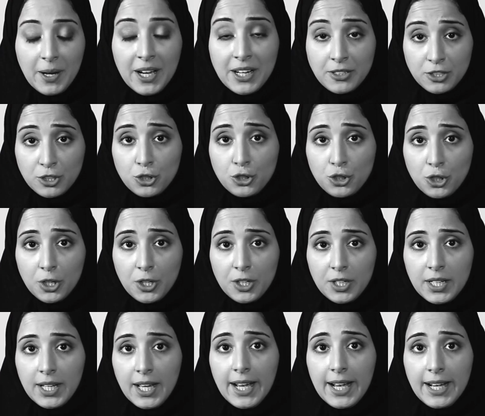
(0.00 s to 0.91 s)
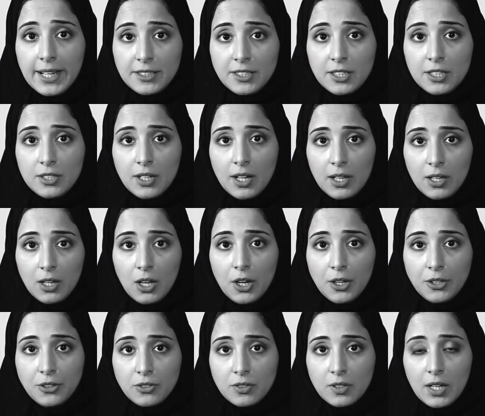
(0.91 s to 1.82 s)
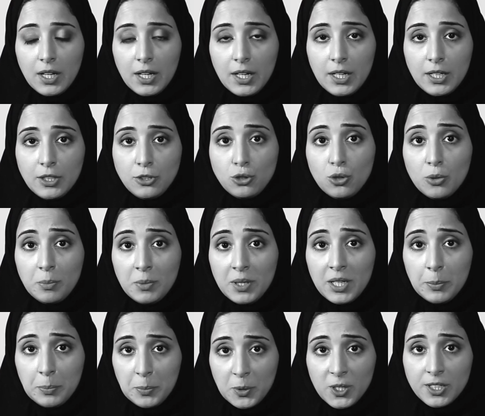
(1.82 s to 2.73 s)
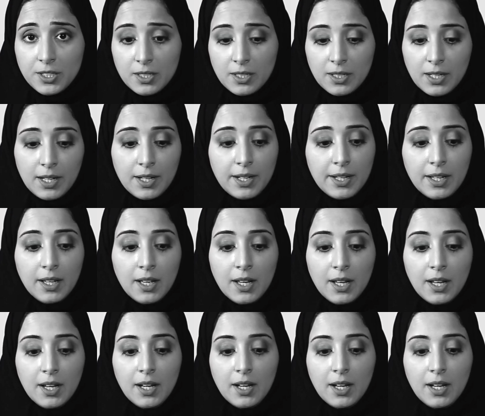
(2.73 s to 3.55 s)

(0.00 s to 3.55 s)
Paris journey added a lot to me personally